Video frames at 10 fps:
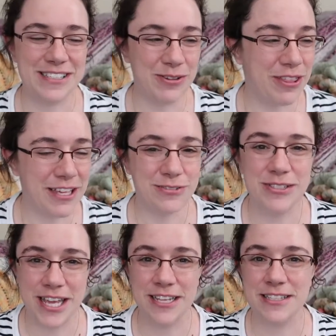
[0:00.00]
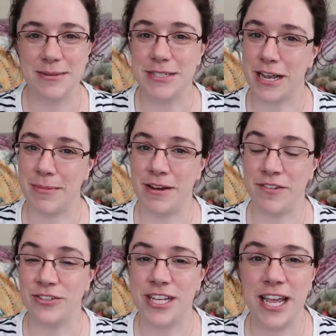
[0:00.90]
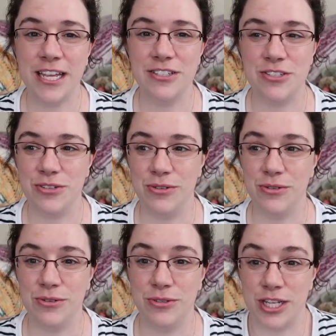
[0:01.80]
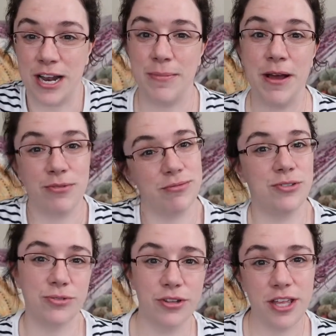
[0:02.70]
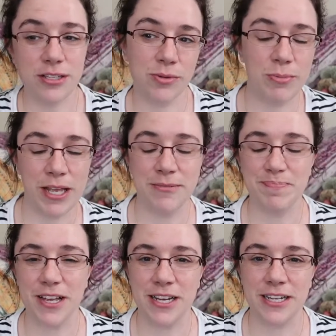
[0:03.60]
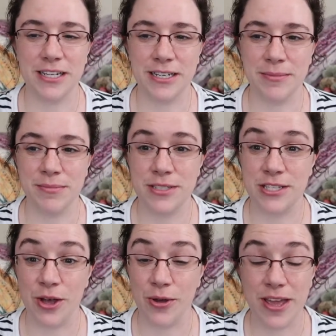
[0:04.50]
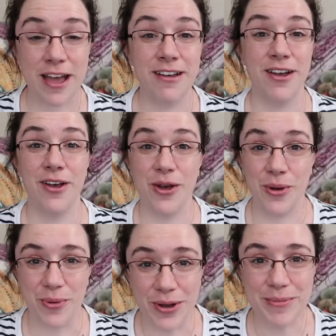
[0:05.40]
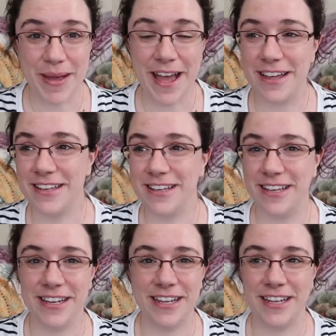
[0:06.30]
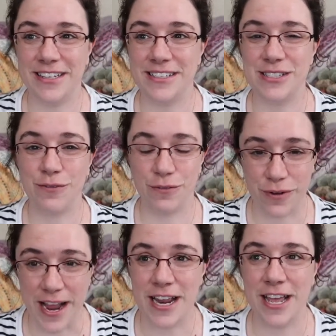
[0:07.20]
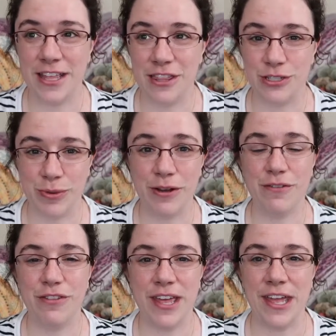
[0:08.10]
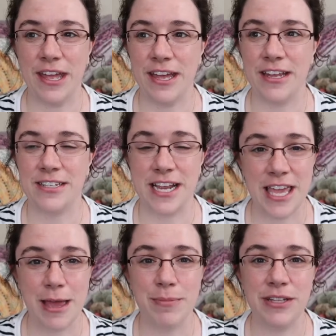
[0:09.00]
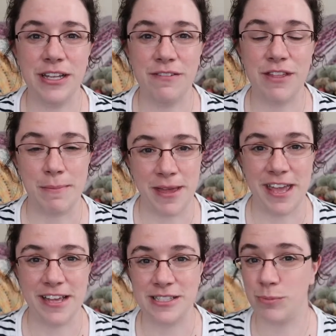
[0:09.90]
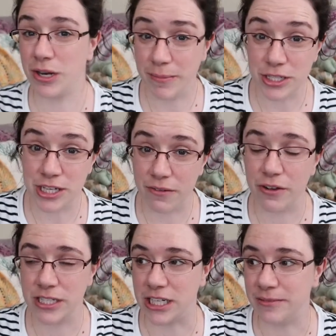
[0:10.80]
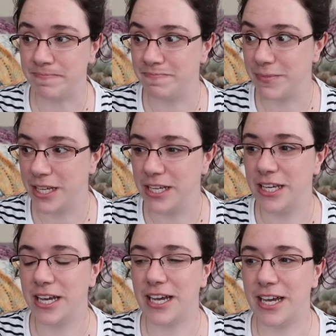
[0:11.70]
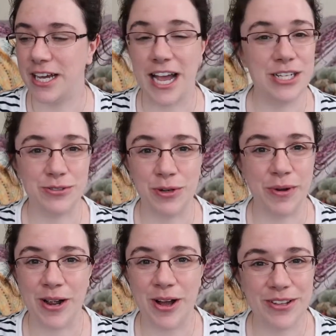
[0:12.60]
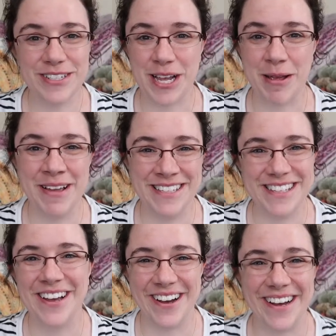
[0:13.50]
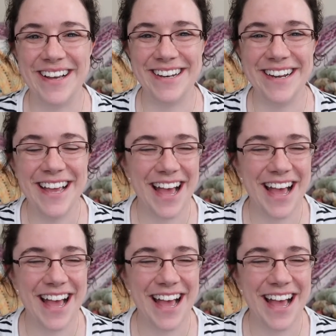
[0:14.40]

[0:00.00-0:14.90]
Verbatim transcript: So thanks for taking some time out of your day to chat about cool things with me. So yeah, welcome back. It is Friday the 12th, and I can't believe that May is pretty much halfway done. I don't know where all the time has gone.